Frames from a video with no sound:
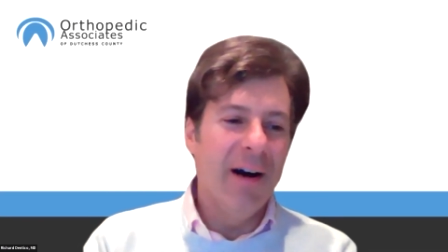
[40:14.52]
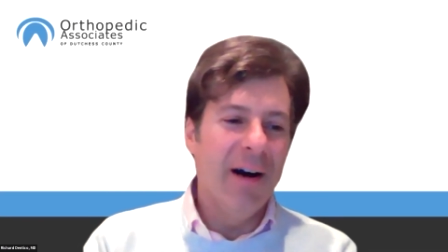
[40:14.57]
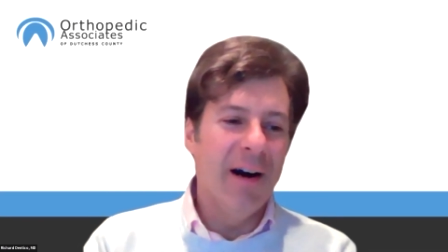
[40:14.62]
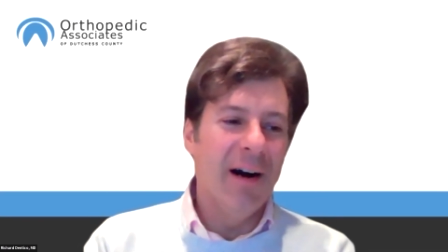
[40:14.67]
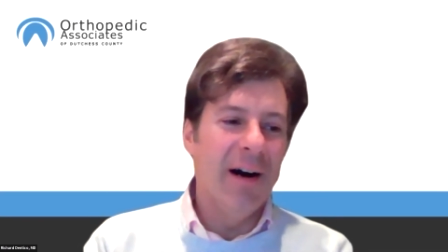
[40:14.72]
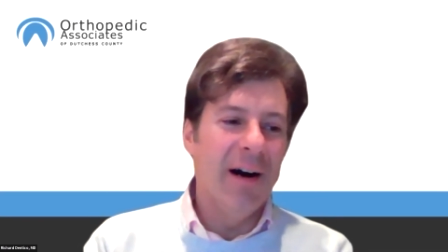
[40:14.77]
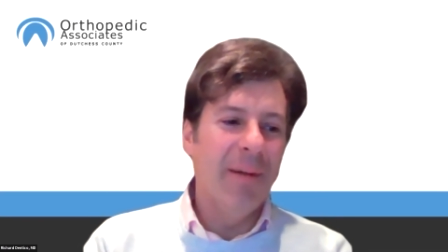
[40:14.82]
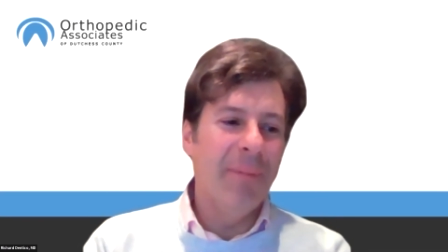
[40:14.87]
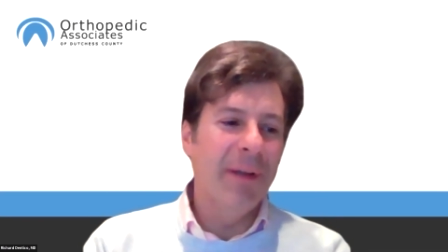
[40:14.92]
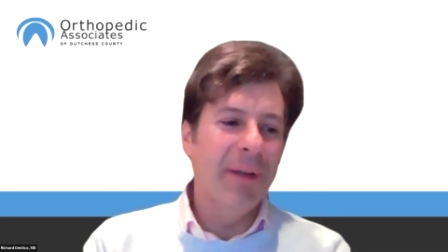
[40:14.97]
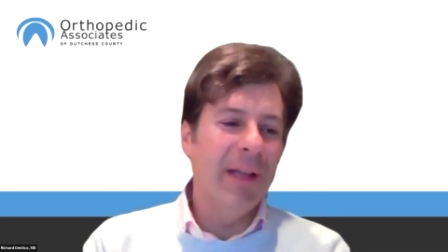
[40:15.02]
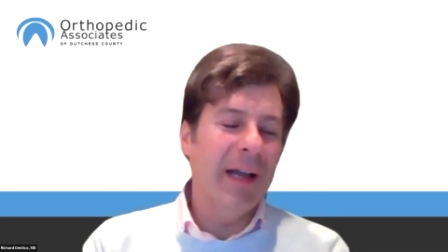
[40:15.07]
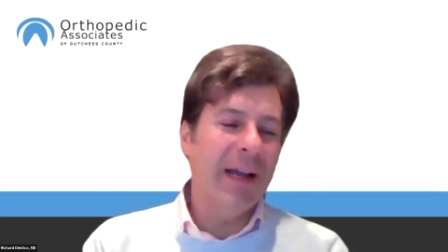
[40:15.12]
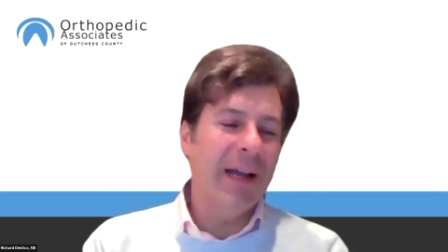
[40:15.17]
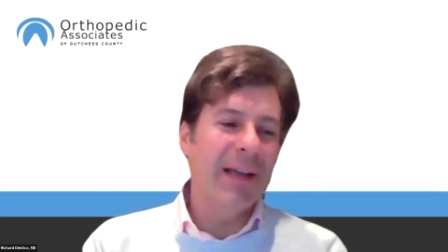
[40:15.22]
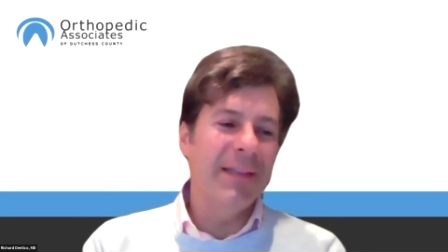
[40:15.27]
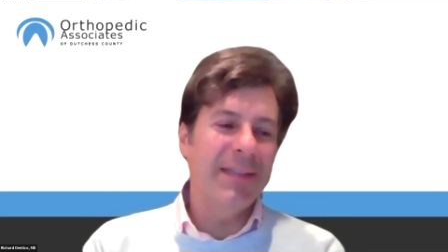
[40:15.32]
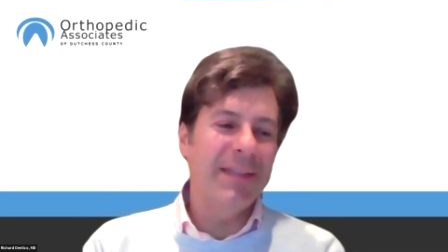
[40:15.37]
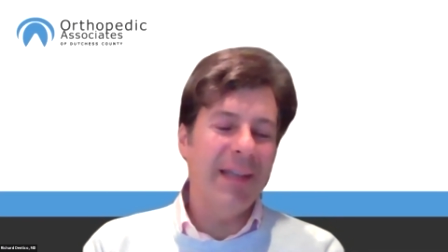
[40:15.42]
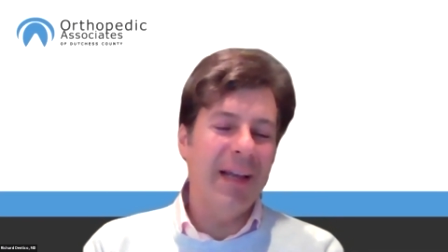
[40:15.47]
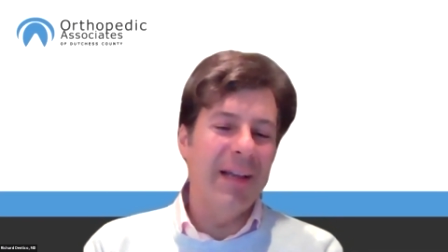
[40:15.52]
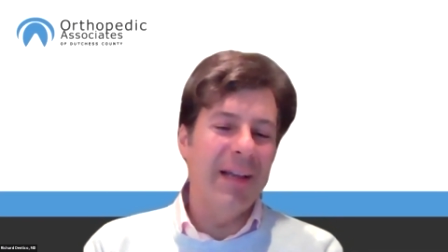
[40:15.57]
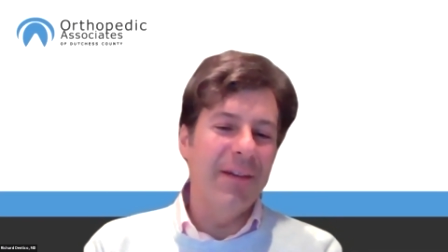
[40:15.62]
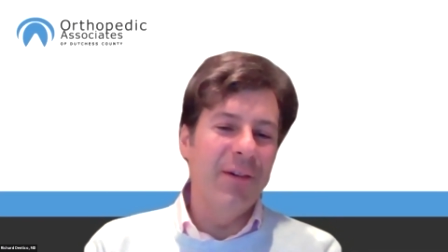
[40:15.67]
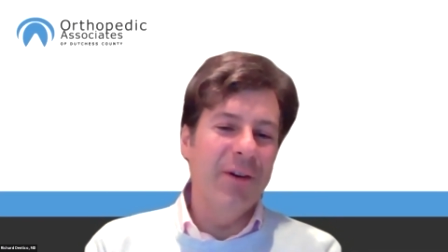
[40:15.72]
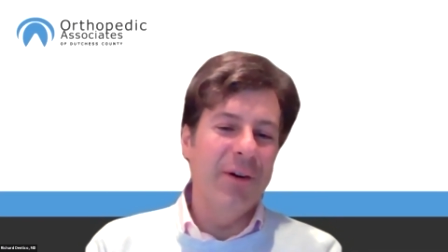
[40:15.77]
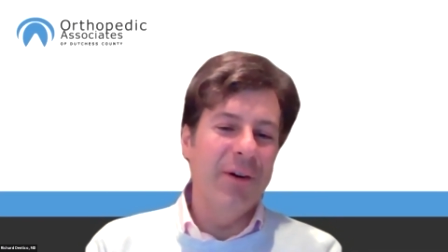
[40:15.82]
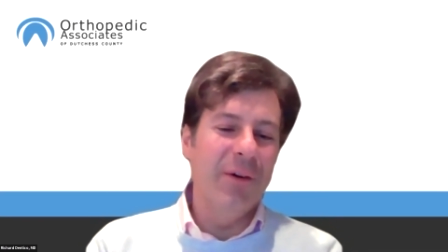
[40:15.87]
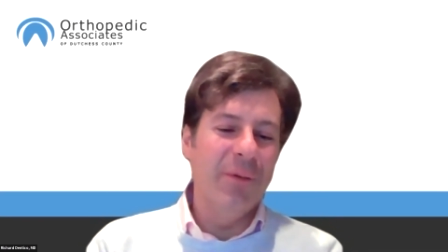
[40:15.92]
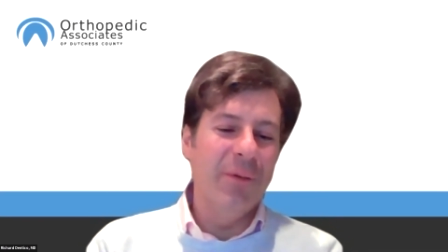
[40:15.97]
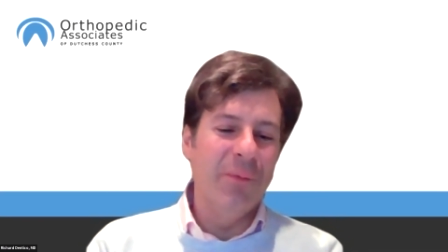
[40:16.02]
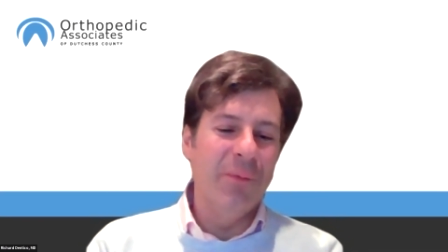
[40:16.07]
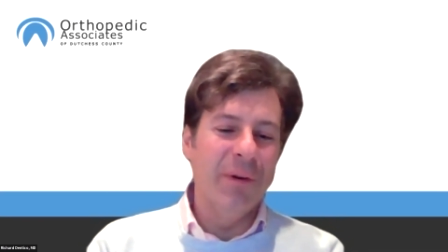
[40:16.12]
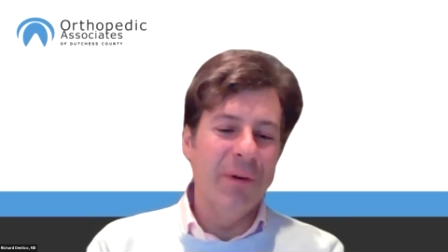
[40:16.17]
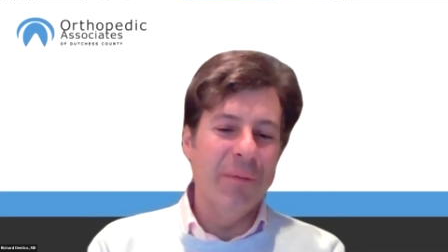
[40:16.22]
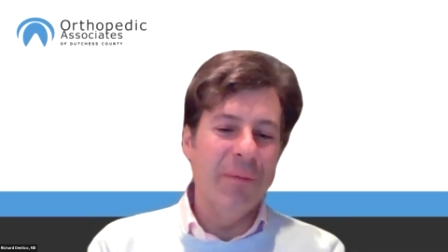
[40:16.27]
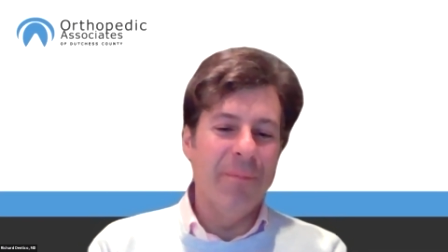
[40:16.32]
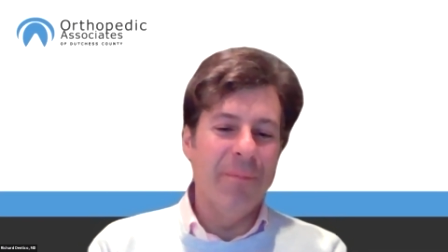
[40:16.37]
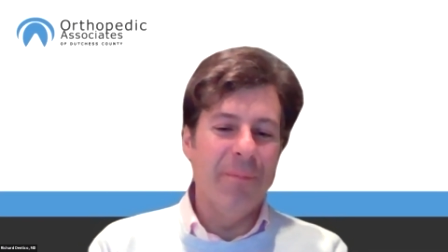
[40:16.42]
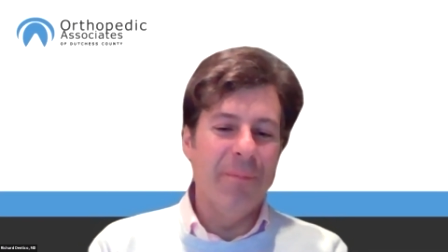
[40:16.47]
But like I said,
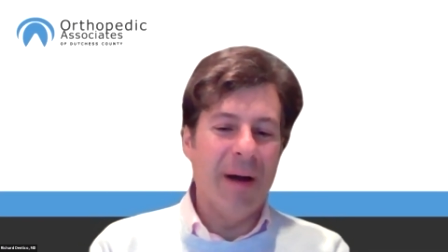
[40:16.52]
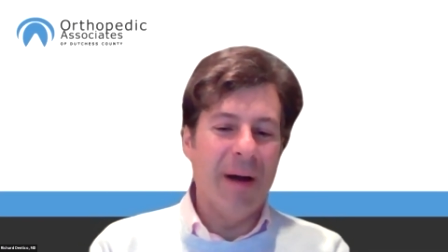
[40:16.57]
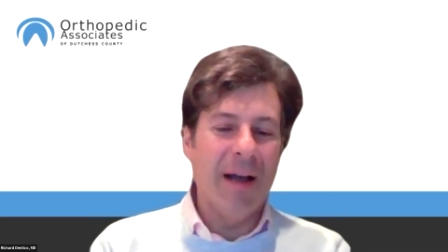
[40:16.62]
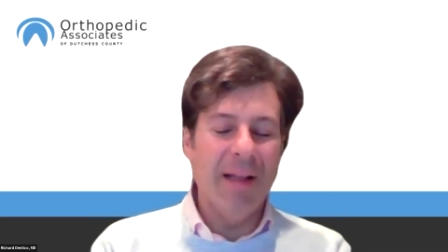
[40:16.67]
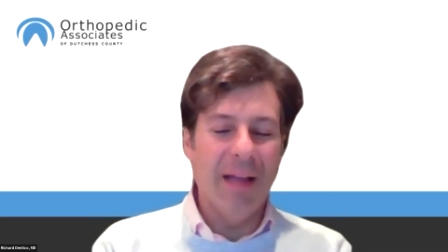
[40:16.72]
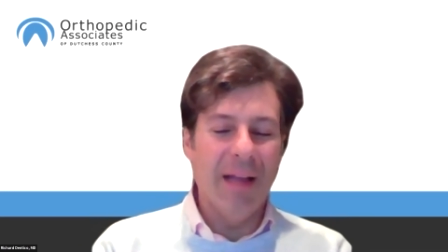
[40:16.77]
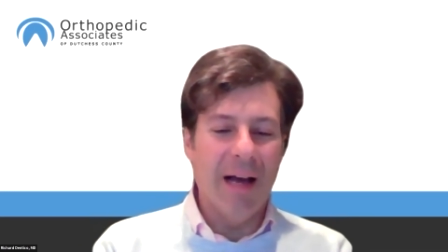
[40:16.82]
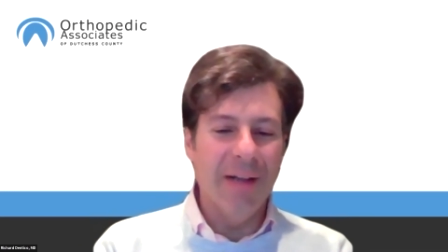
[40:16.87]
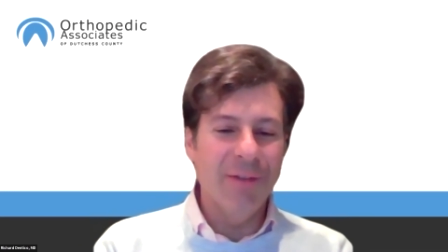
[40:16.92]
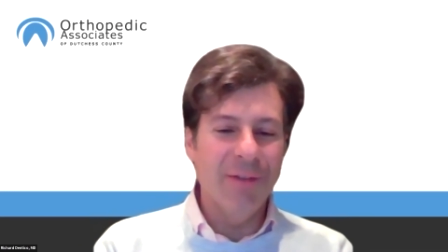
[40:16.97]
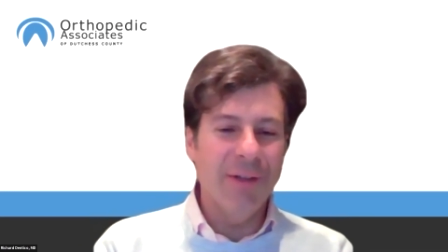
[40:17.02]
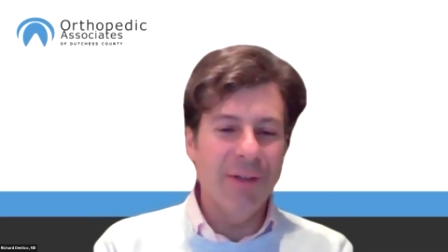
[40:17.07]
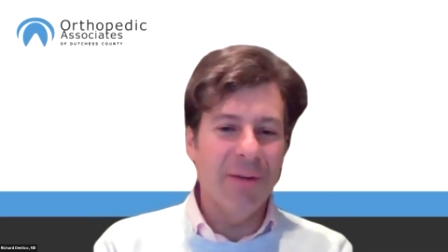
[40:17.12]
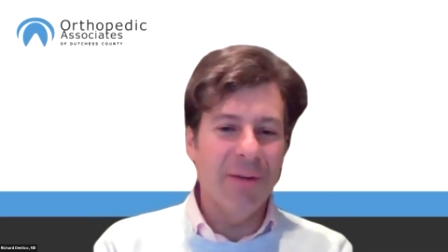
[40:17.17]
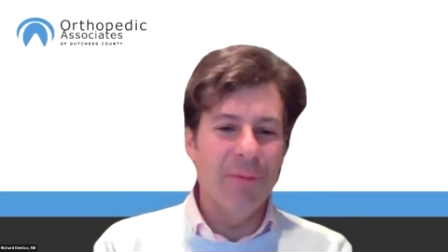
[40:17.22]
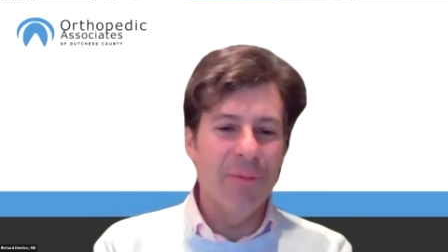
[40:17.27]
we're biologic.